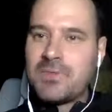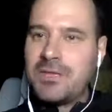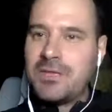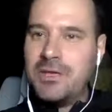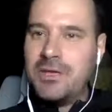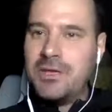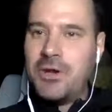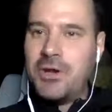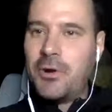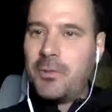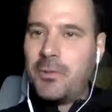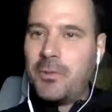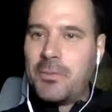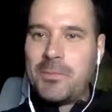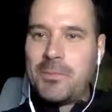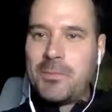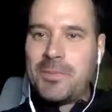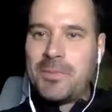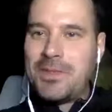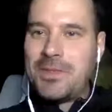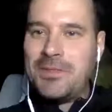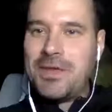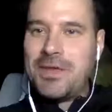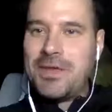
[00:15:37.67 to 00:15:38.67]
you know,
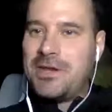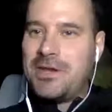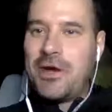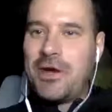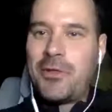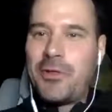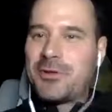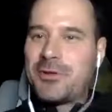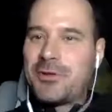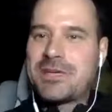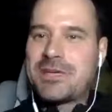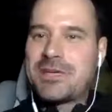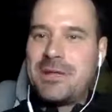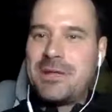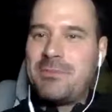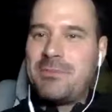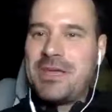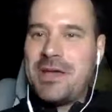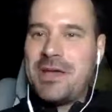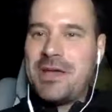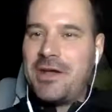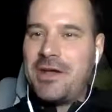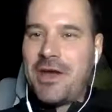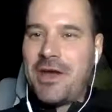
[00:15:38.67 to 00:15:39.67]
they know there's going to
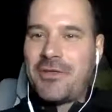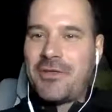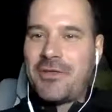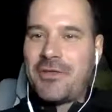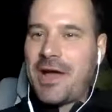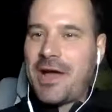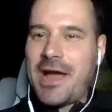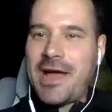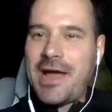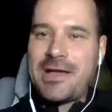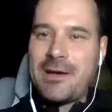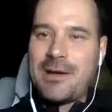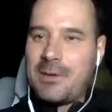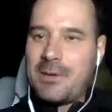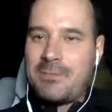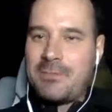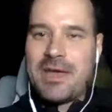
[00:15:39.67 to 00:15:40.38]
be another guy coming